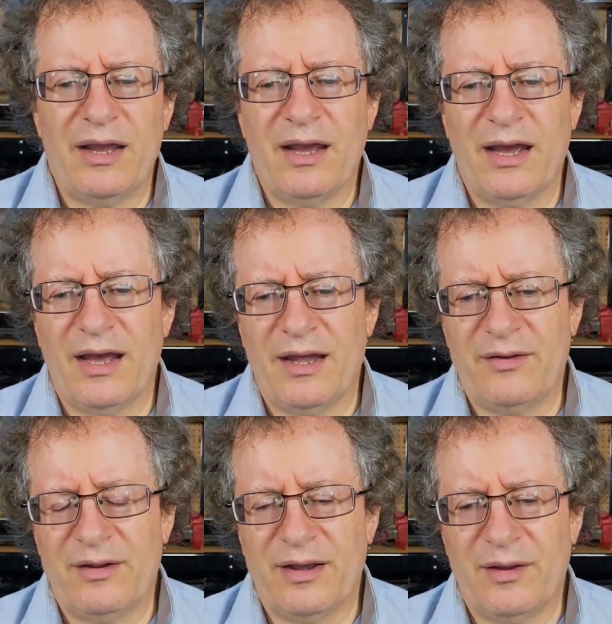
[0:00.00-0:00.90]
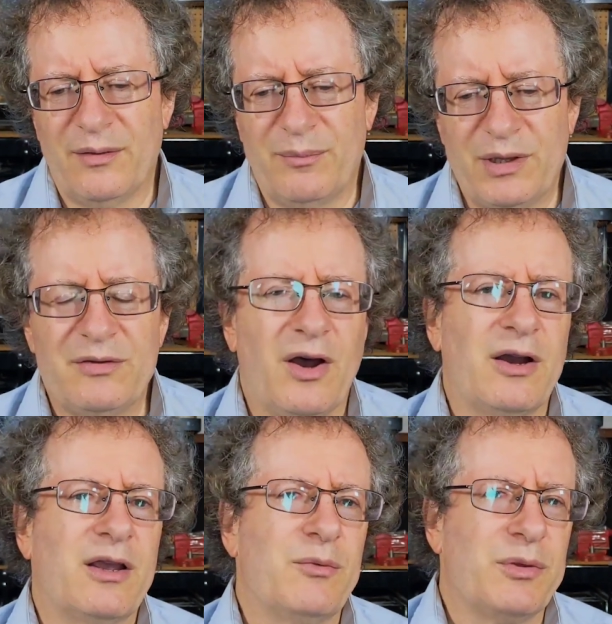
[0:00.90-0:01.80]
had been
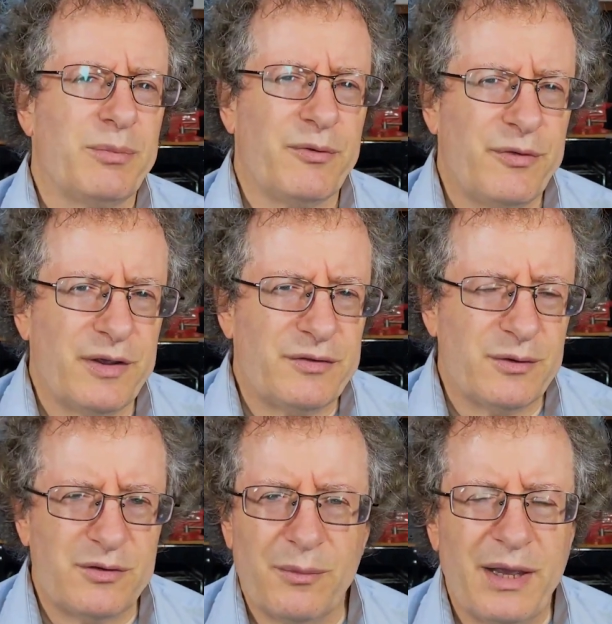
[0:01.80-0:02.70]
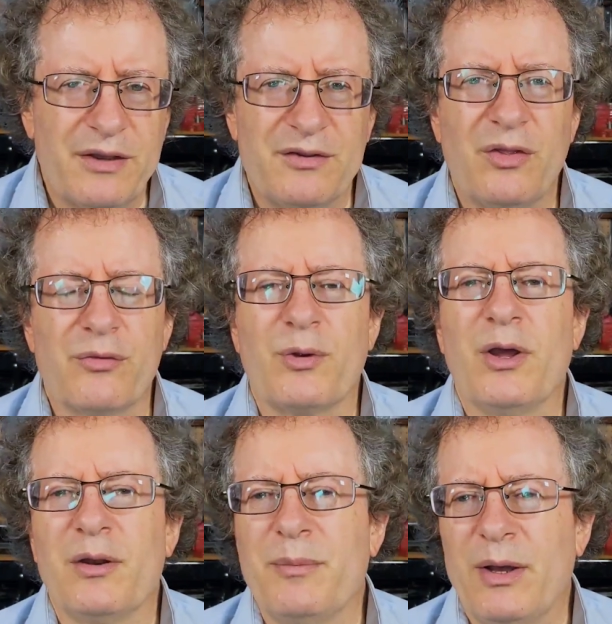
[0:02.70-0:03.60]
talking with a professor, Sebastian
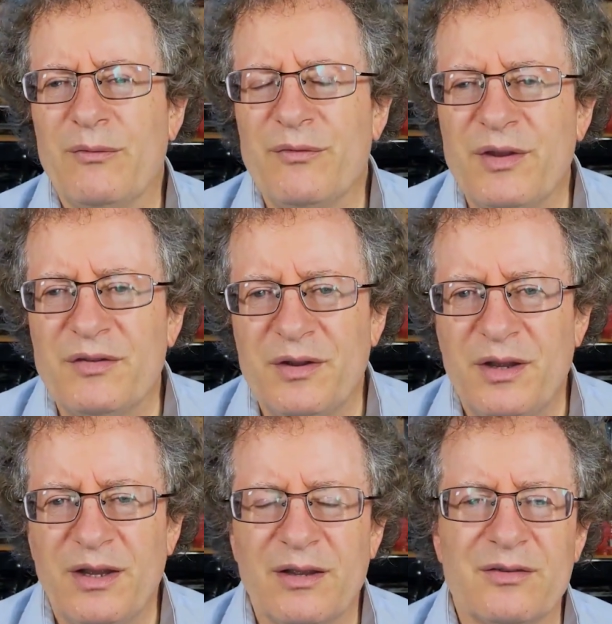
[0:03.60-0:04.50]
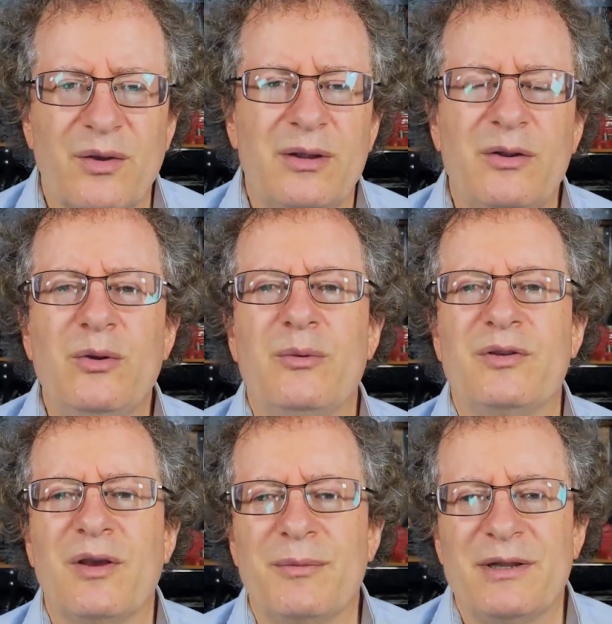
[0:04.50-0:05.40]
Thrun, about visiting, so I knew he
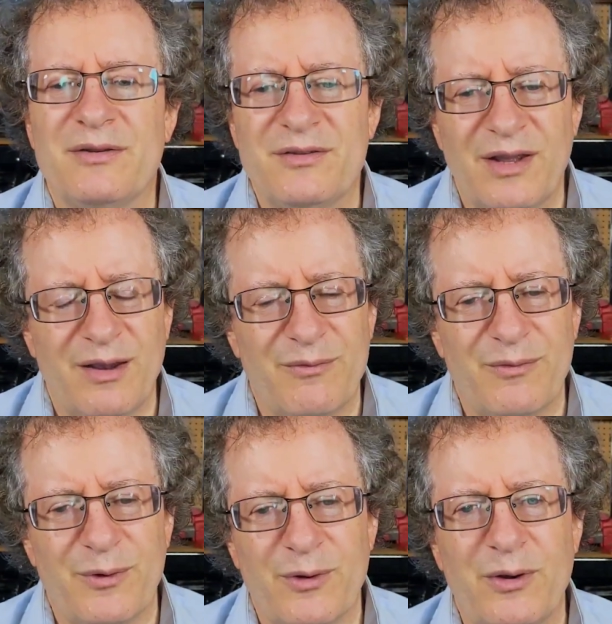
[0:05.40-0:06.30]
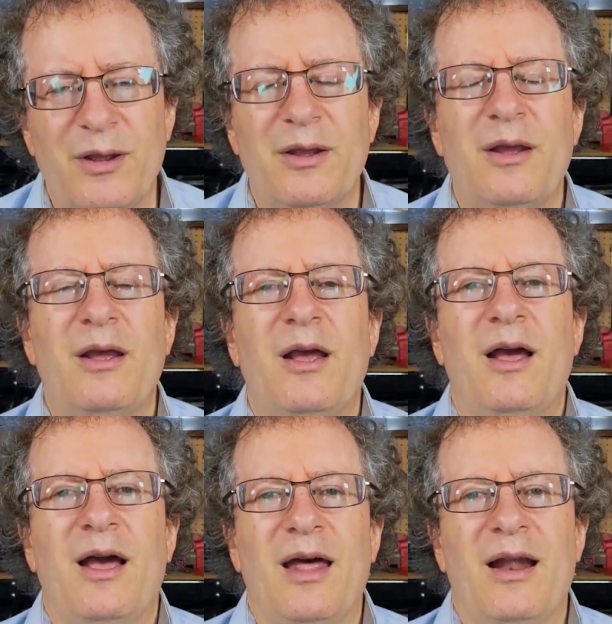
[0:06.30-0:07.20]
was coming to Stanford,
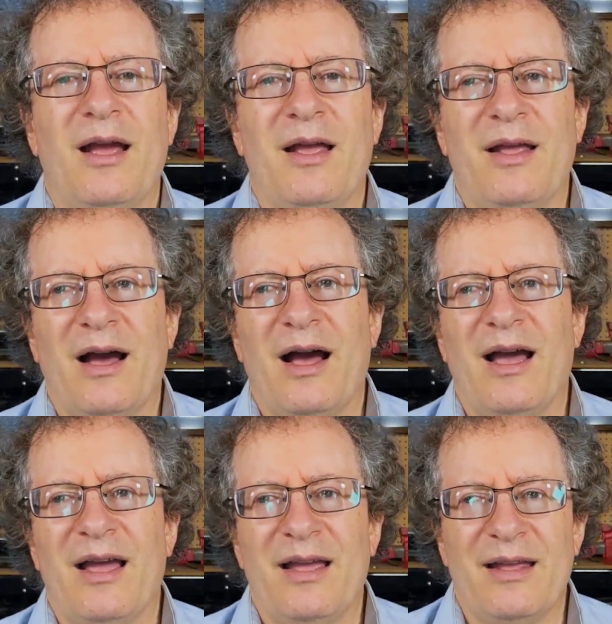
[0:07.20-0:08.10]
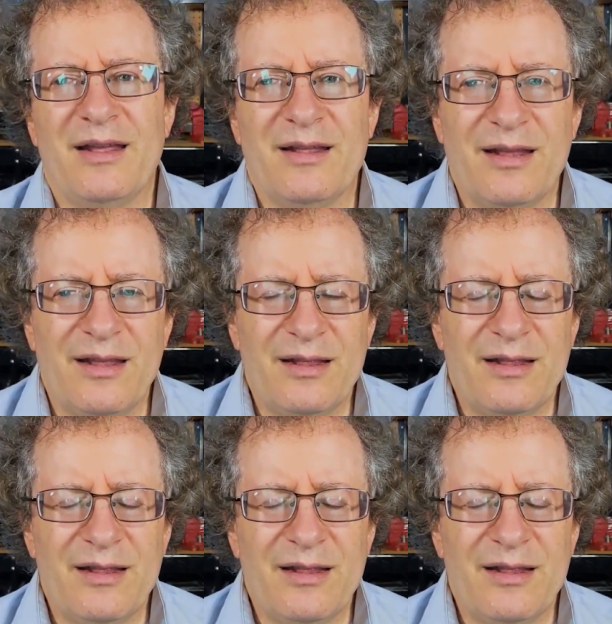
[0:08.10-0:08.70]
and I